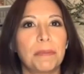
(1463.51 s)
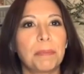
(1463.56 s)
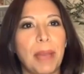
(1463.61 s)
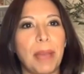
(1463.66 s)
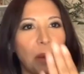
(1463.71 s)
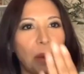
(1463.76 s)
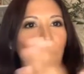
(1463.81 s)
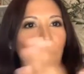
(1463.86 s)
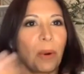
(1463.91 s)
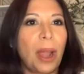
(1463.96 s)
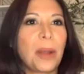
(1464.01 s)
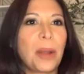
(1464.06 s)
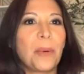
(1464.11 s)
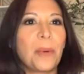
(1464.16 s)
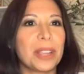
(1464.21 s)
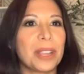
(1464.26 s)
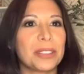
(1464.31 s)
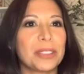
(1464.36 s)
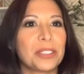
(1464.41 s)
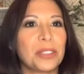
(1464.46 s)
back where I
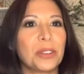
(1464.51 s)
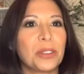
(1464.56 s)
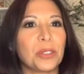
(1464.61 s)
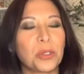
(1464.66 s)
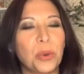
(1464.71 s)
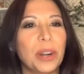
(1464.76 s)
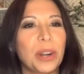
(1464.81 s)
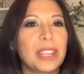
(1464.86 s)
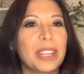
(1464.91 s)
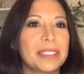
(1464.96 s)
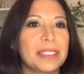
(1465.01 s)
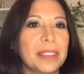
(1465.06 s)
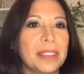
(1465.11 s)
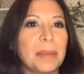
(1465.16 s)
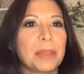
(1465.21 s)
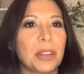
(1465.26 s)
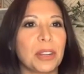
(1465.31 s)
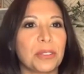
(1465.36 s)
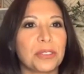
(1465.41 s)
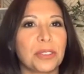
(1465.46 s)
was, 20
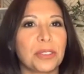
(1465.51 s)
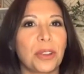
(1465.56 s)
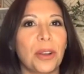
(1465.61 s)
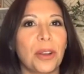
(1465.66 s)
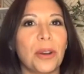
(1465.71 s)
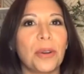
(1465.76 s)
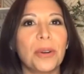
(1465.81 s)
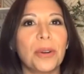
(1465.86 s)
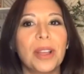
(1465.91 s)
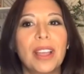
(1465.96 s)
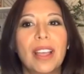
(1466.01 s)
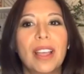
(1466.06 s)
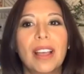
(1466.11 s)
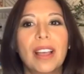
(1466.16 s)
some years ago,